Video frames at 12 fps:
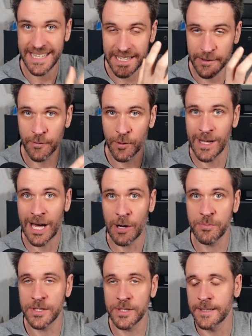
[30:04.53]
the full
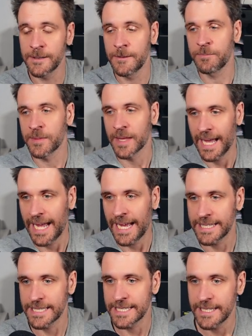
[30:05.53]
output
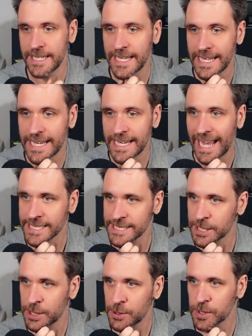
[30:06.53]
and the exit
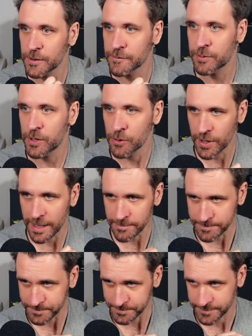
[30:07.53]
code of a program.
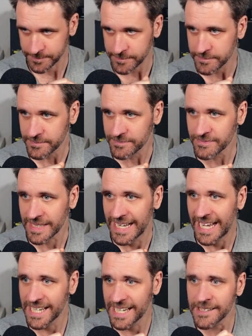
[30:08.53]

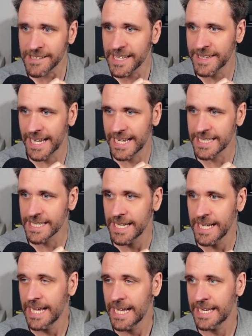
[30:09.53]
And other than that,
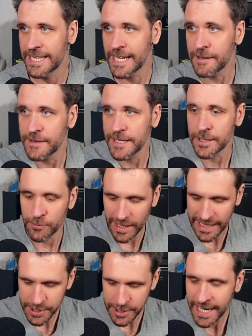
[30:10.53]
nothing
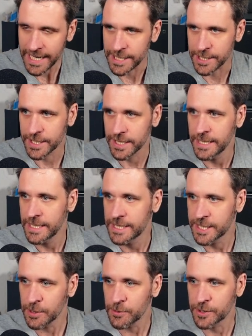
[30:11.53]
really changed.
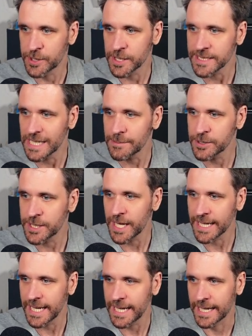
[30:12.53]
So just double
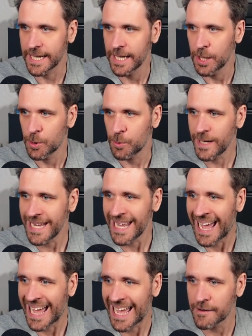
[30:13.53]
checking, we
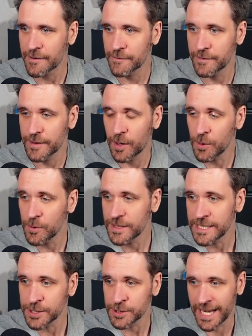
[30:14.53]
have all
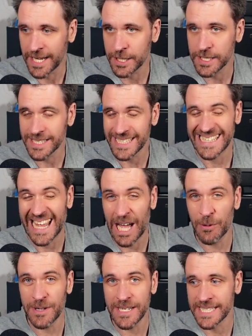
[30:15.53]
these changes, and
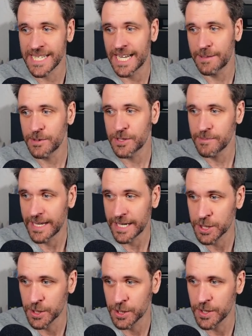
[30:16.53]
now it's time to make
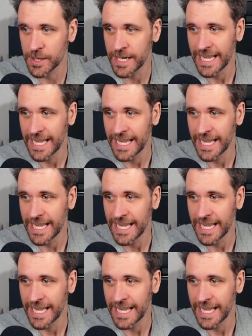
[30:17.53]
sure,